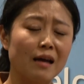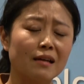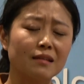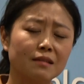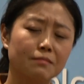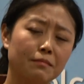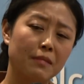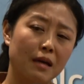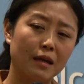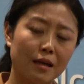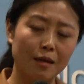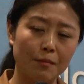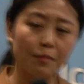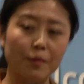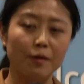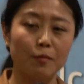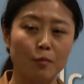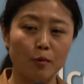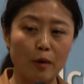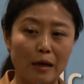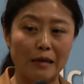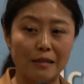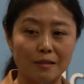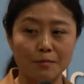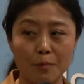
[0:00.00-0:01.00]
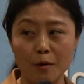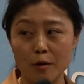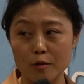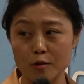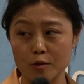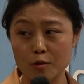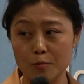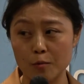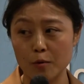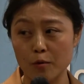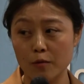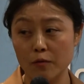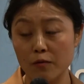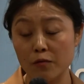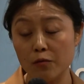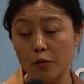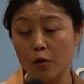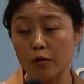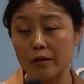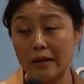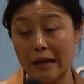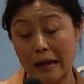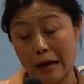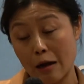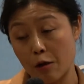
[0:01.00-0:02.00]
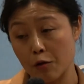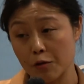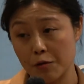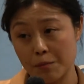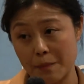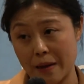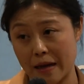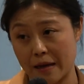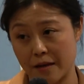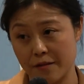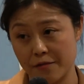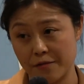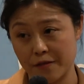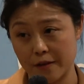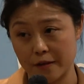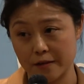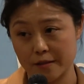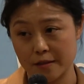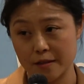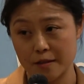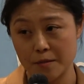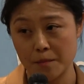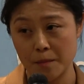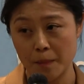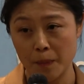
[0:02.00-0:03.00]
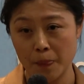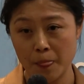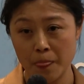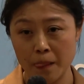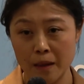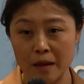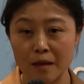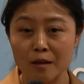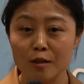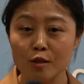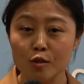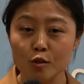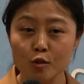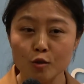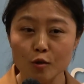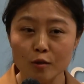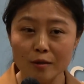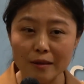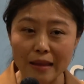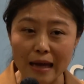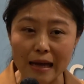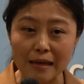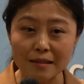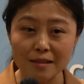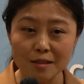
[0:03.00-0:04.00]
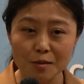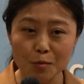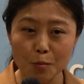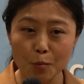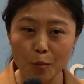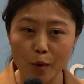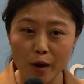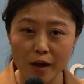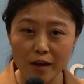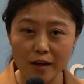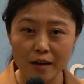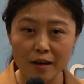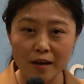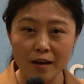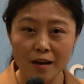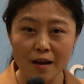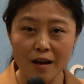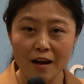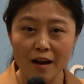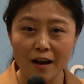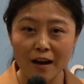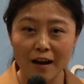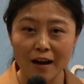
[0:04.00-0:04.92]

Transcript: as many people as possible for the health benefits. So that's when